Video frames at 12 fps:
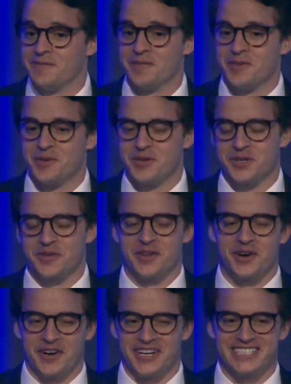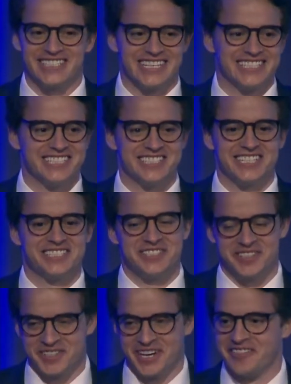through some of the hardest essays I
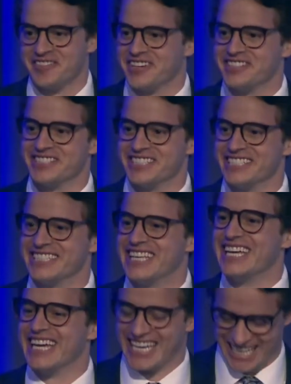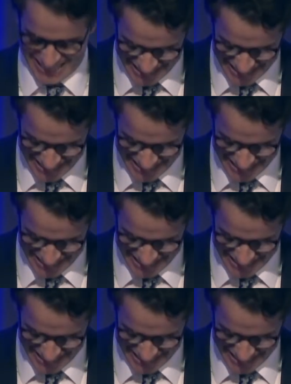still have done to this day.